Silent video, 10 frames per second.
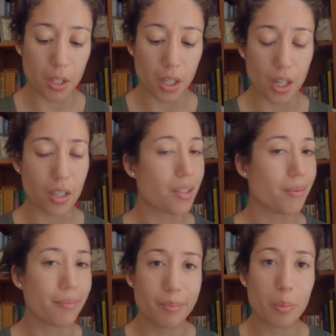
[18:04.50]
yards,
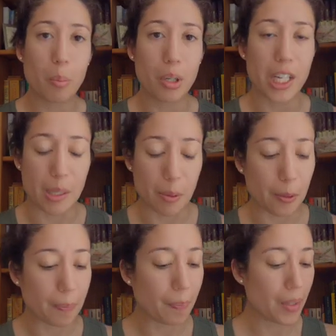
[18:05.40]
pretty
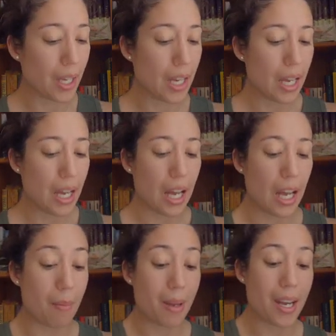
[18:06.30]
typical.
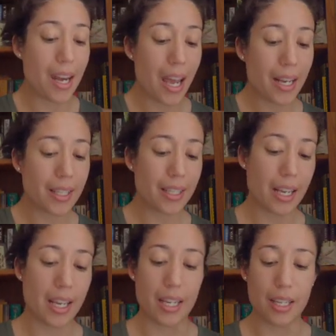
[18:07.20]
Next
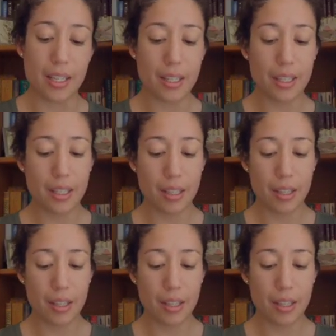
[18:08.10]
is